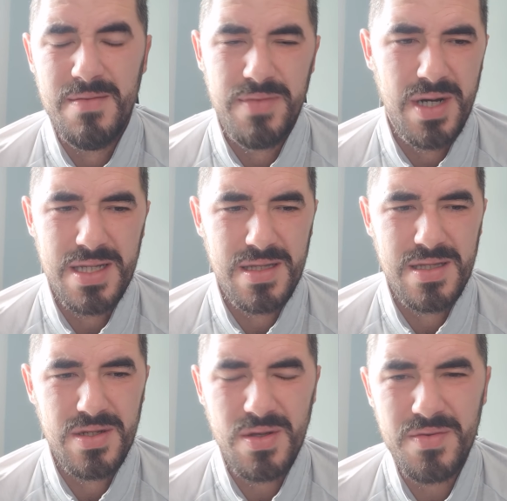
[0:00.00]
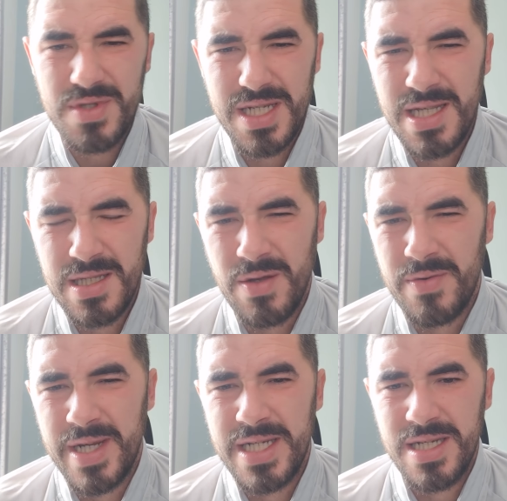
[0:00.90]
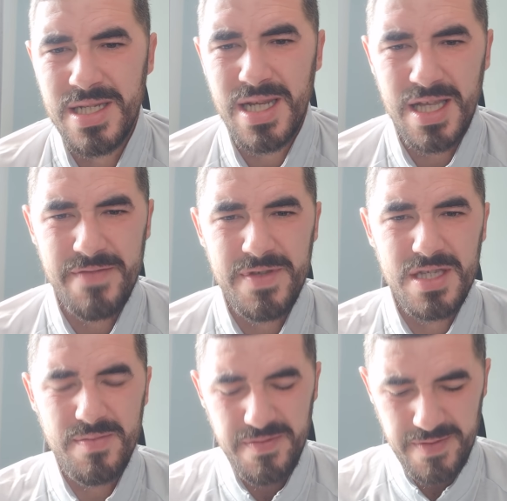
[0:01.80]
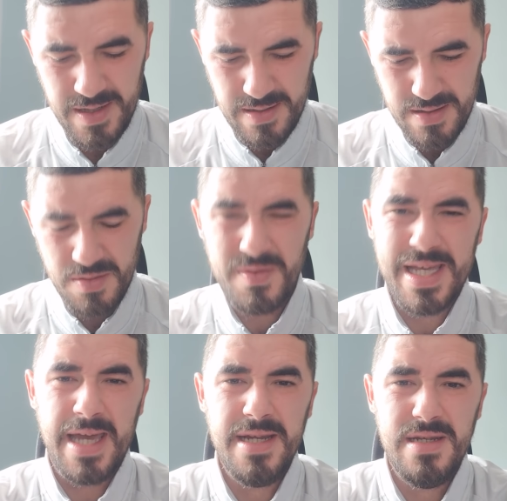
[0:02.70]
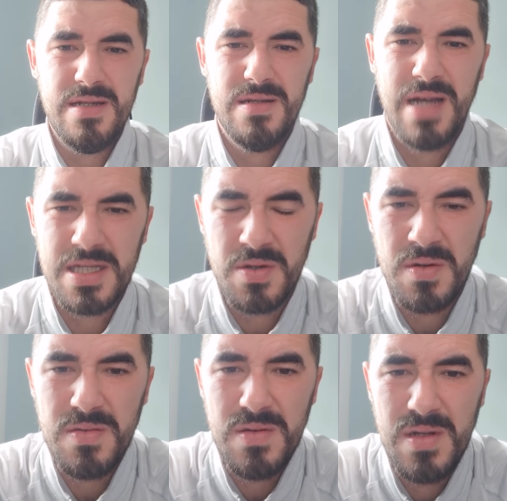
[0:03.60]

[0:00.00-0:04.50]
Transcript: But I just don't see the donation side of it, to be fair. I don't get it at all.